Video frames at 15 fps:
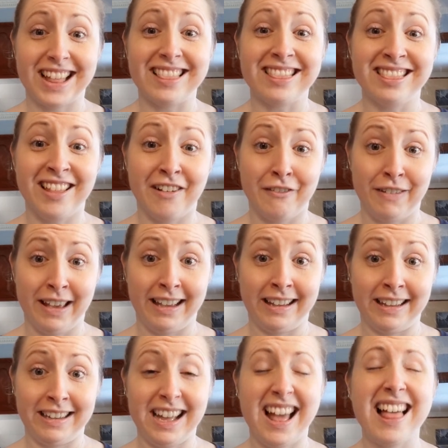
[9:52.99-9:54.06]

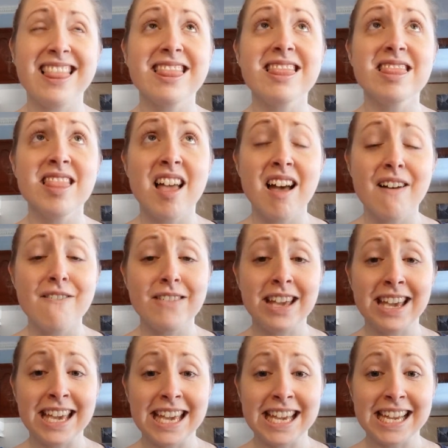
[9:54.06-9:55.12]
loving
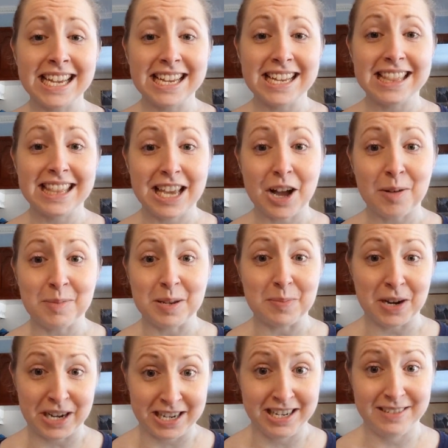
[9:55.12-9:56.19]
the
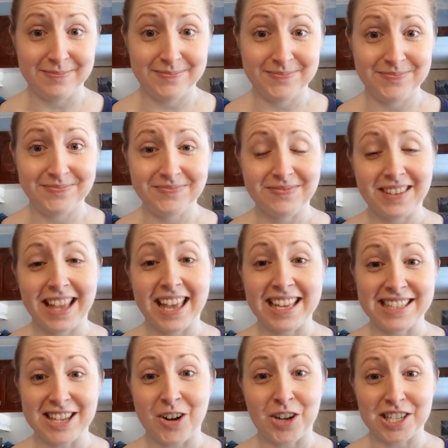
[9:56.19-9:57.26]
Omnipod.
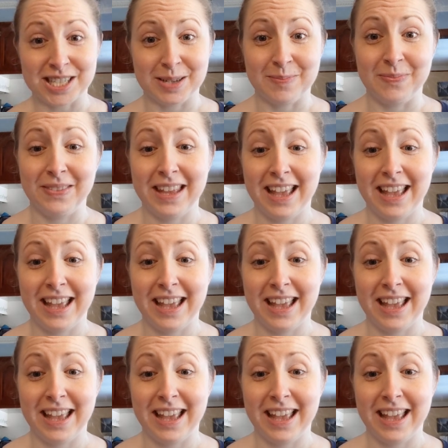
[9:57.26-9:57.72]
It's awesome.